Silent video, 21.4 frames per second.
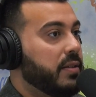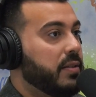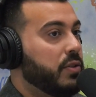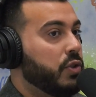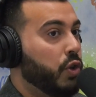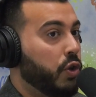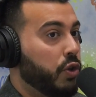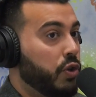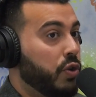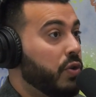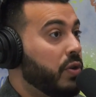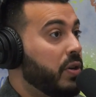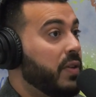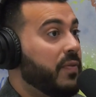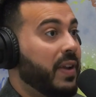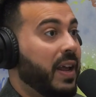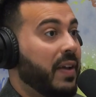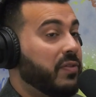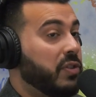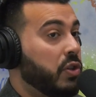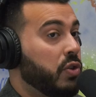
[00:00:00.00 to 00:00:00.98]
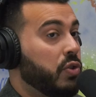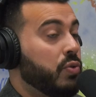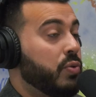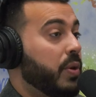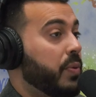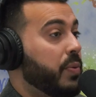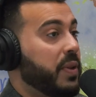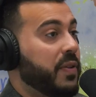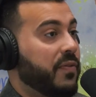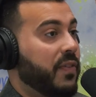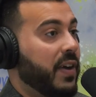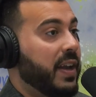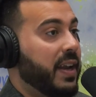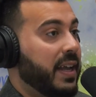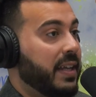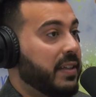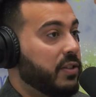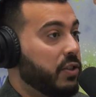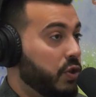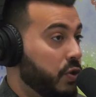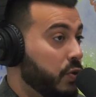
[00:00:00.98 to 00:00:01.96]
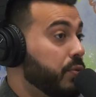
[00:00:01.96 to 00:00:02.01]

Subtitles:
So you don't even have to do a refinance.